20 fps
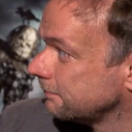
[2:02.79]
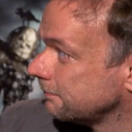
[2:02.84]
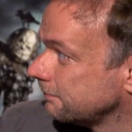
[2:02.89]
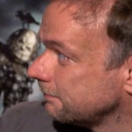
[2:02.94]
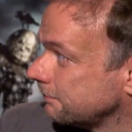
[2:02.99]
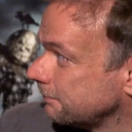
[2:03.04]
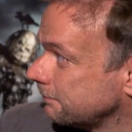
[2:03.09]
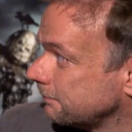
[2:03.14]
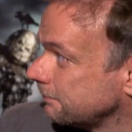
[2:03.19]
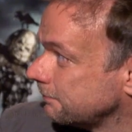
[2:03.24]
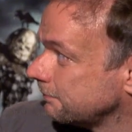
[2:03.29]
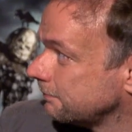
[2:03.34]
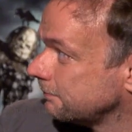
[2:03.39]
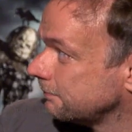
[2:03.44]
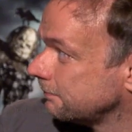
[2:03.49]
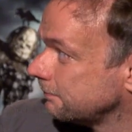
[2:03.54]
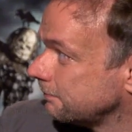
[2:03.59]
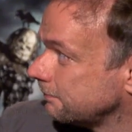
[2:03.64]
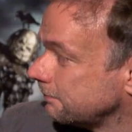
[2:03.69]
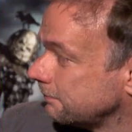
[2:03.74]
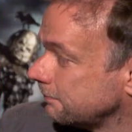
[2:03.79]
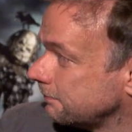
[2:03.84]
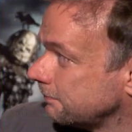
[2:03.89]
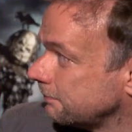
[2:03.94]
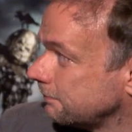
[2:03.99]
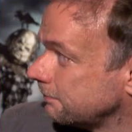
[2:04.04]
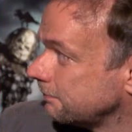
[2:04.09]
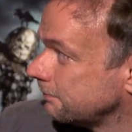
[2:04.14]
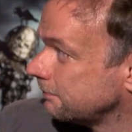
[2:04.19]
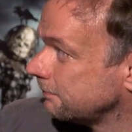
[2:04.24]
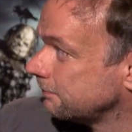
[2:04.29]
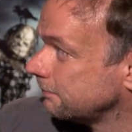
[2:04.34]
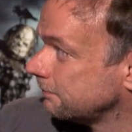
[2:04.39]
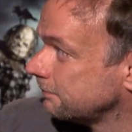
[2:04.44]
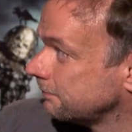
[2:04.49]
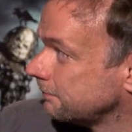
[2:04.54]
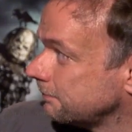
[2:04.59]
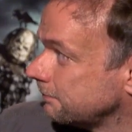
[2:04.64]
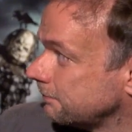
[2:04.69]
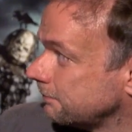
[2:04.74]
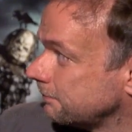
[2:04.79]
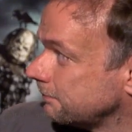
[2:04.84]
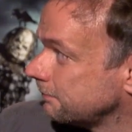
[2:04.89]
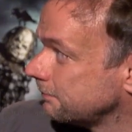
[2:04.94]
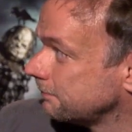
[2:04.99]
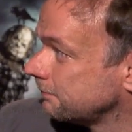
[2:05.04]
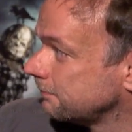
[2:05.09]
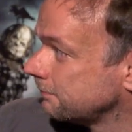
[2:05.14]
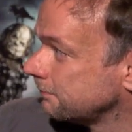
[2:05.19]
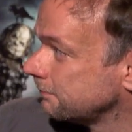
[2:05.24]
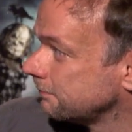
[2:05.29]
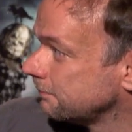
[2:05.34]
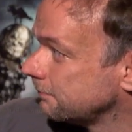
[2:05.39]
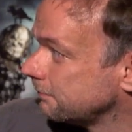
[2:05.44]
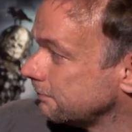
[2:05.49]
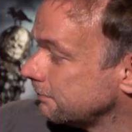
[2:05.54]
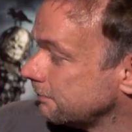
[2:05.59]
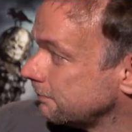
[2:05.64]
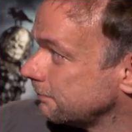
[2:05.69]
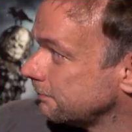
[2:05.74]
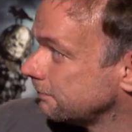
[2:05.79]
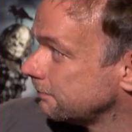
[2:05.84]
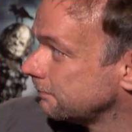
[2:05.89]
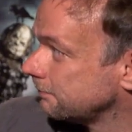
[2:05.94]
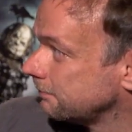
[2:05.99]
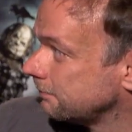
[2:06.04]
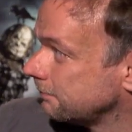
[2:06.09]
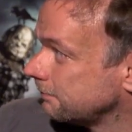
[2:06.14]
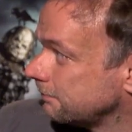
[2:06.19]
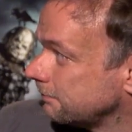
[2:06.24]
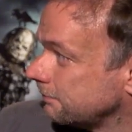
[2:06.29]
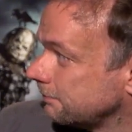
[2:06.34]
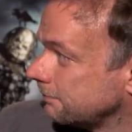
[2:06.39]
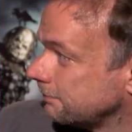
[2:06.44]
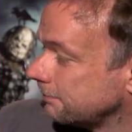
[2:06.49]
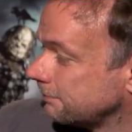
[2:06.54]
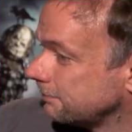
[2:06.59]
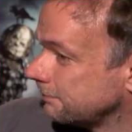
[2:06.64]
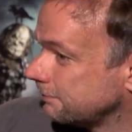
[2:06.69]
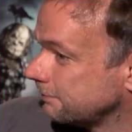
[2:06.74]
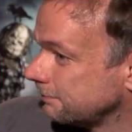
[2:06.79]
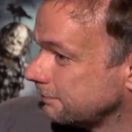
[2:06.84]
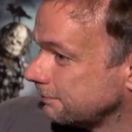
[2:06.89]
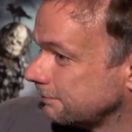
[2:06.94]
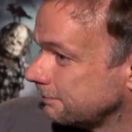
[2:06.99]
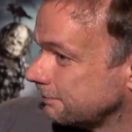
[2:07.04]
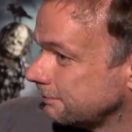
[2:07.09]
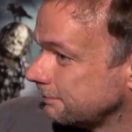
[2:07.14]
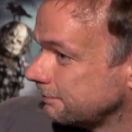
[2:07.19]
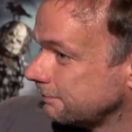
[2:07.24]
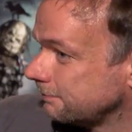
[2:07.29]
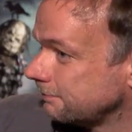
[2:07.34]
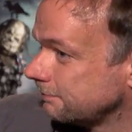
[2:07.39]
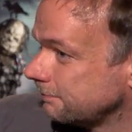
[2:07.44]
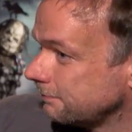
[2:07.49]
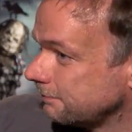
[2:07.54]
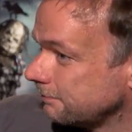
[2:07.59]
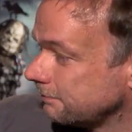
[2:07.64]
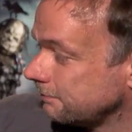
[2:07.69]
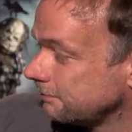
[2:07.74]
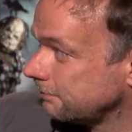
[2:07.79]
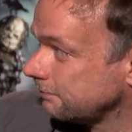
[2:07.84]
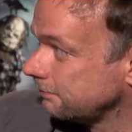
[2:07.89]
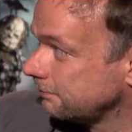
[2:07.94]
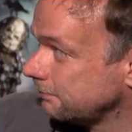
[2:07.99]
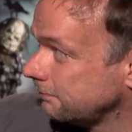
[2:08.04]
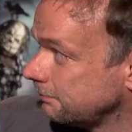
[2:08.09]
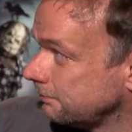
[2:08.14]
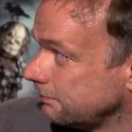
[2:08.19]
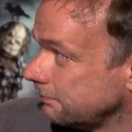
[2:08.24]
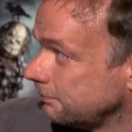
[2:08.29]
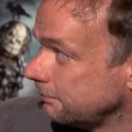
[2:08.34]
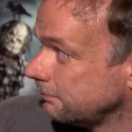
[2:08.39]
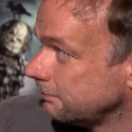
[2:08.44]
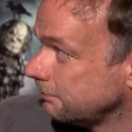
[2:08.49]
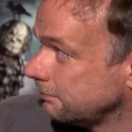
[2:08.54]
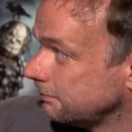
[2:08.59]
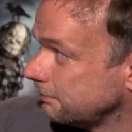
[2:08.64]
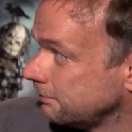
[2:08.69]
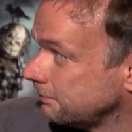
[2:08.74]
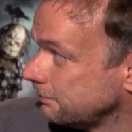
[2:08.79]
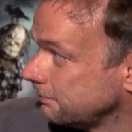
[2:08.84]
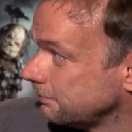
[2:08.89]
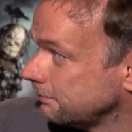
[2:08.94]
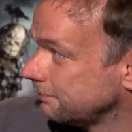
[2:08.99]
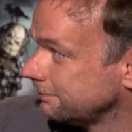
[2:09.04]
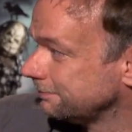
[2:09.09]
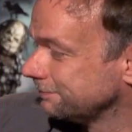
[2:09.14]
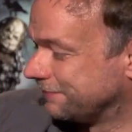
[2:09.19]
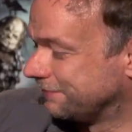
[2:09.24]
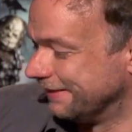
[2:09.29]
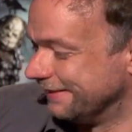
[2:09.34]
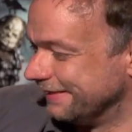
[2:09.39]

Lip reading: (not speaking)